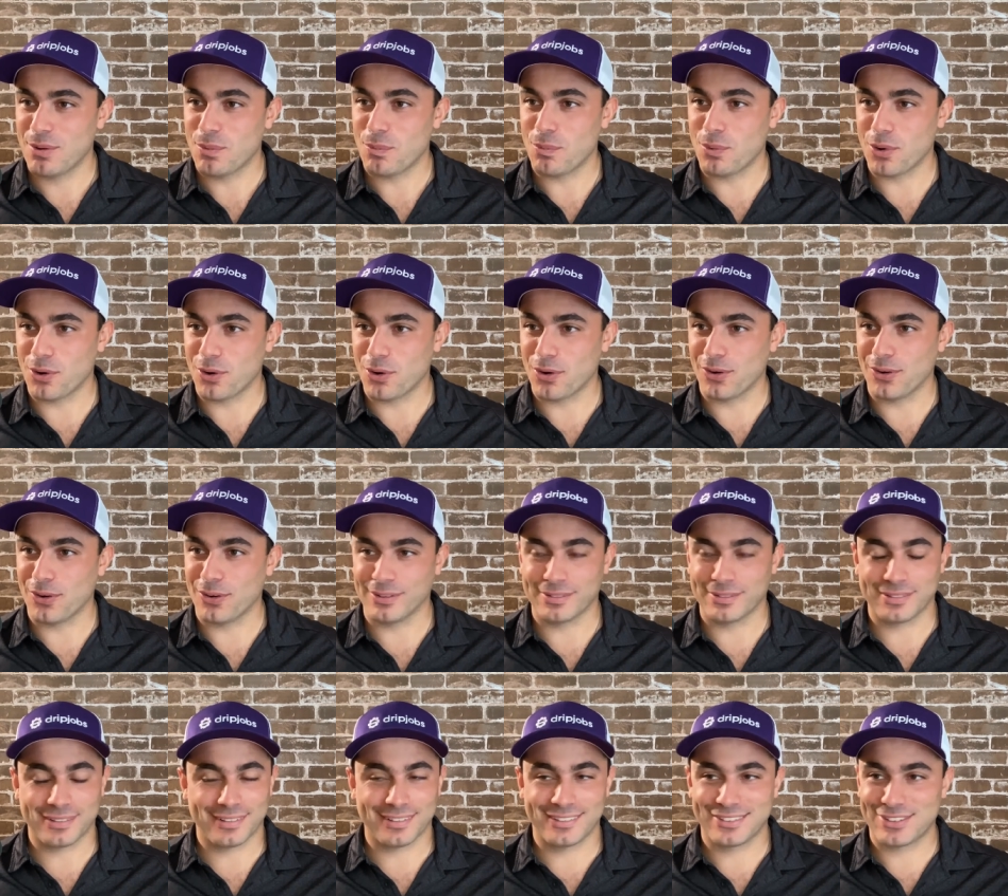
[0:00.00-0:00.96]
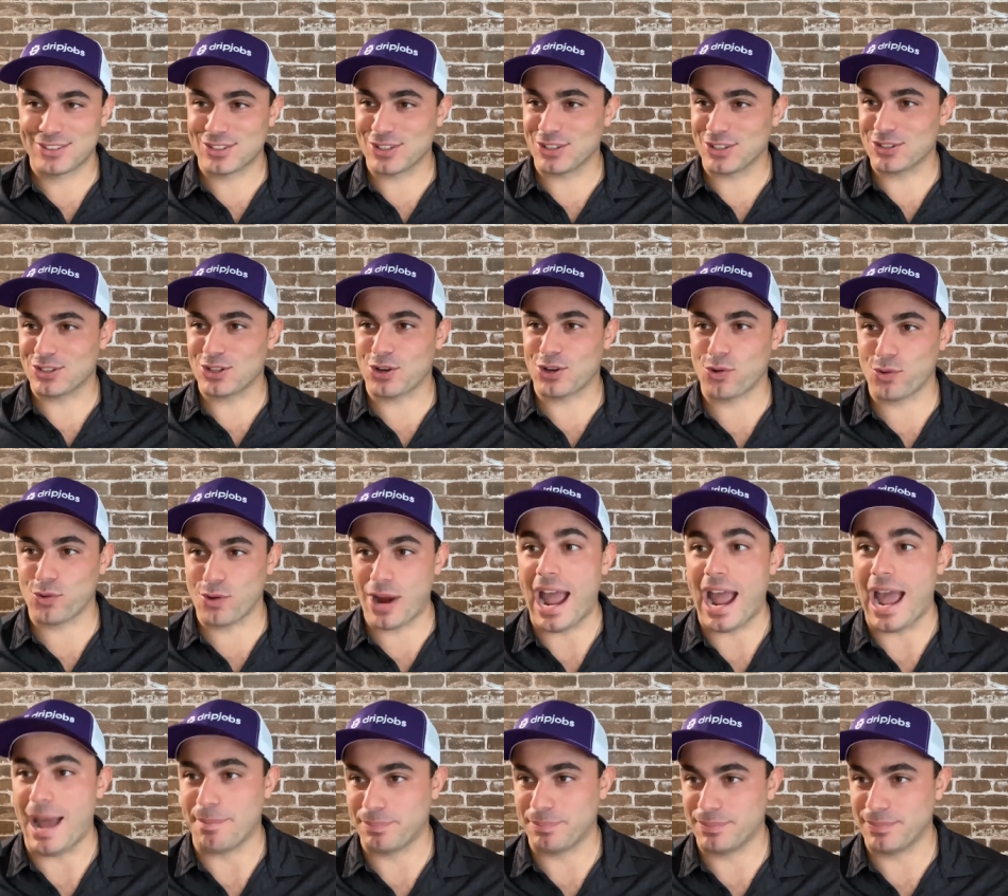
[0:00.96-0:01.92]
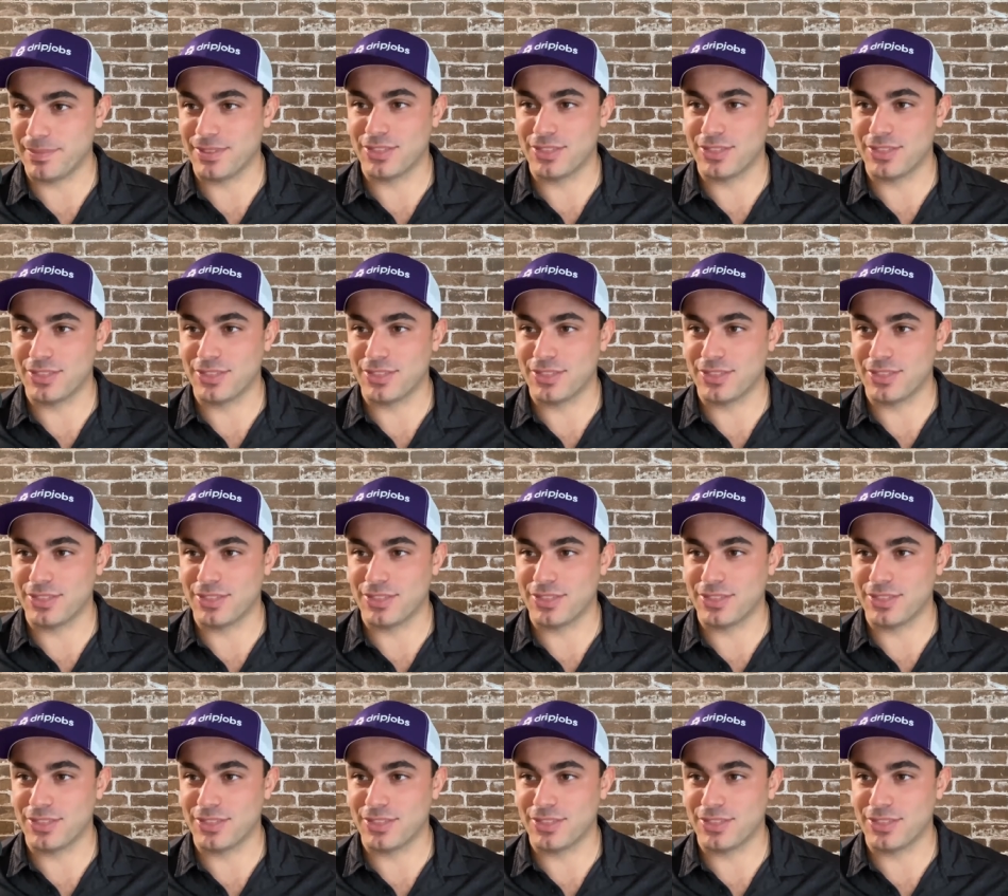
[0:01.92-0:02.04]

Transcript: were just crap.